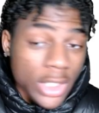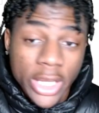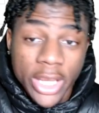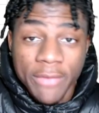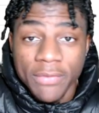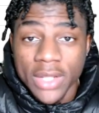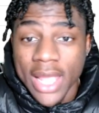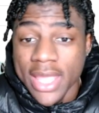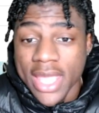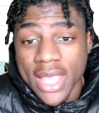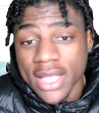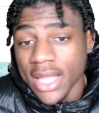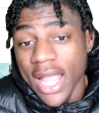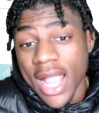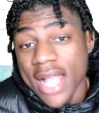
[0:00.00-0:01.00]
If I
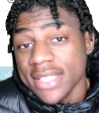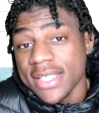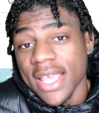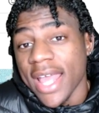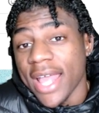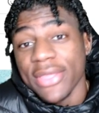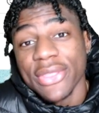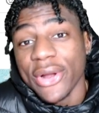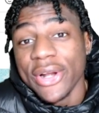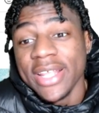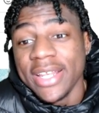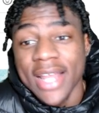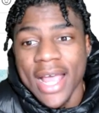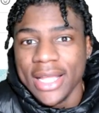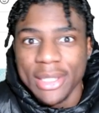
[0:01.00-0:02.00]
get, like I said, at
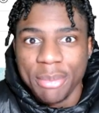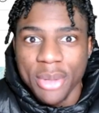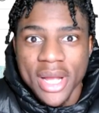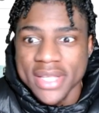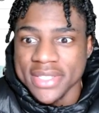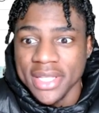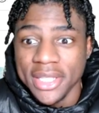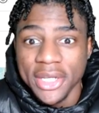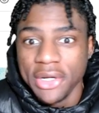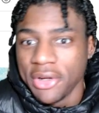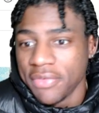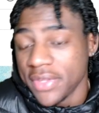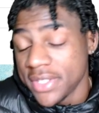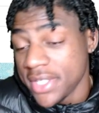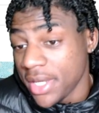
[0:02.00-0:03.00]
39, LeBron's the leader
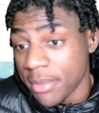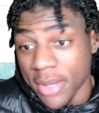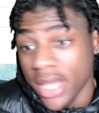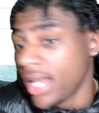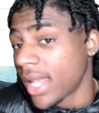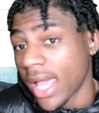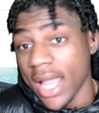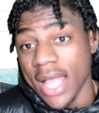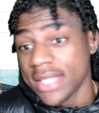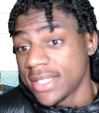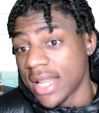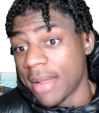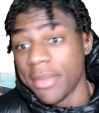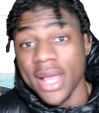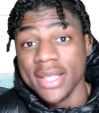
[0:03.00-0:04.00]
of the team. And like I
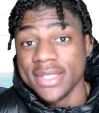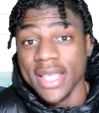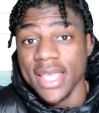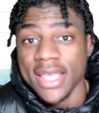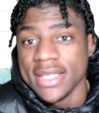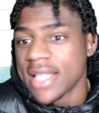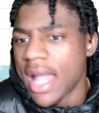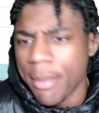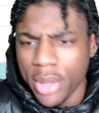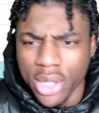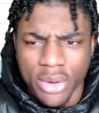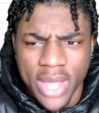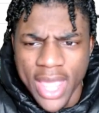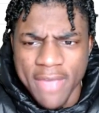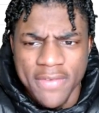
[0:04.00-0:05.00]
said, I'm not saying he's not, but
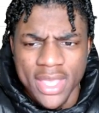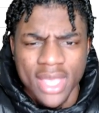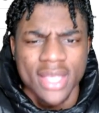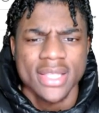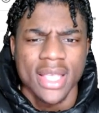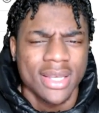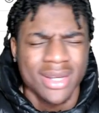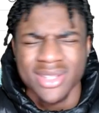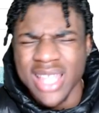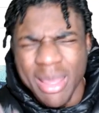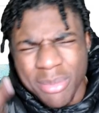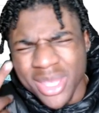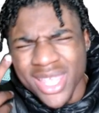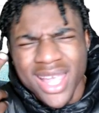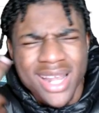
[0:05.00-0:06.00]
okay, if he is, don't that
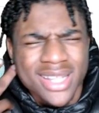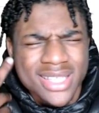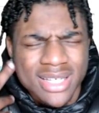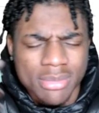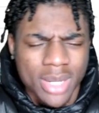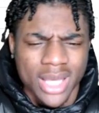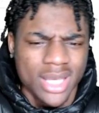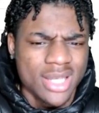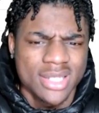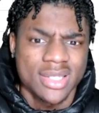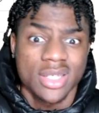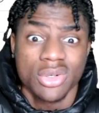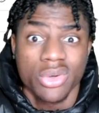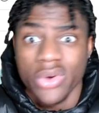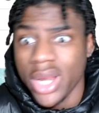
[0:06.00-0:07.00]
mean kind of something? Like he's
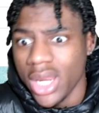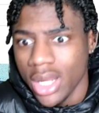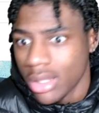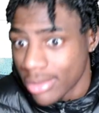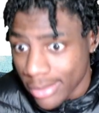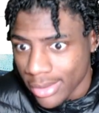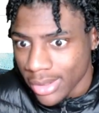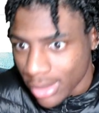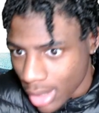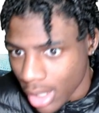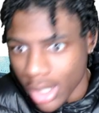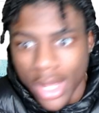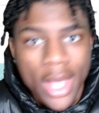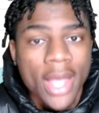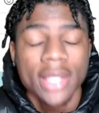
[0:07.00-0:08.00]
still great at
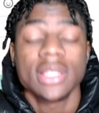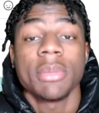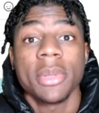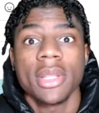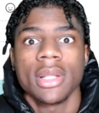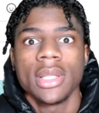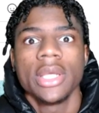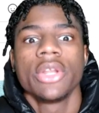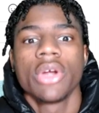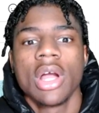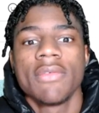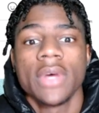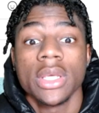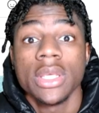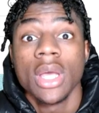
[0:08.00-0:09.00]
39 to be the leader
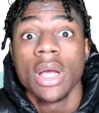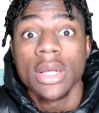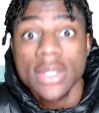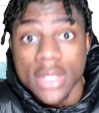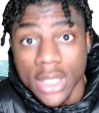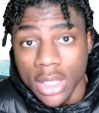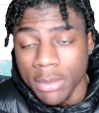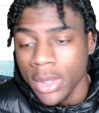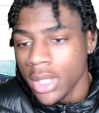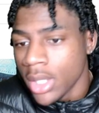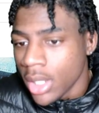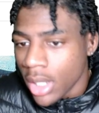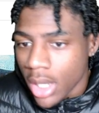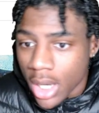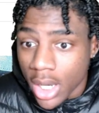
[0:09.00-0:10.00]
of a young team.
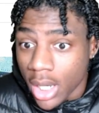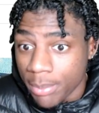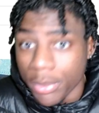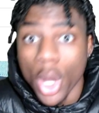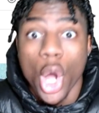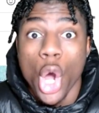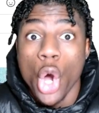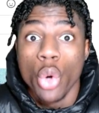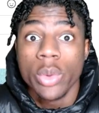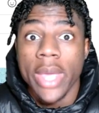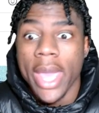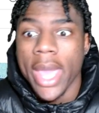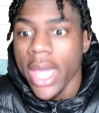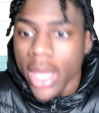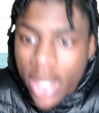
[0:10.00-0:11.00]
Uh,
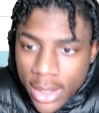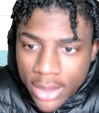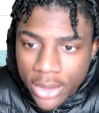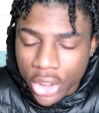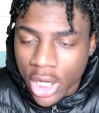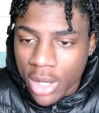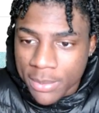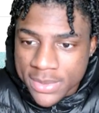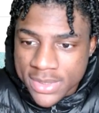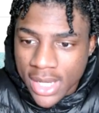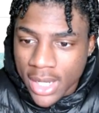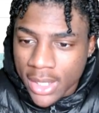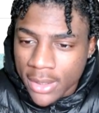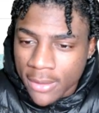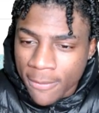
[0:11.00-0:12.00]
okay, you know what I'm
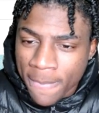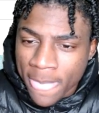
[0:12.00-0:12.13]
saying?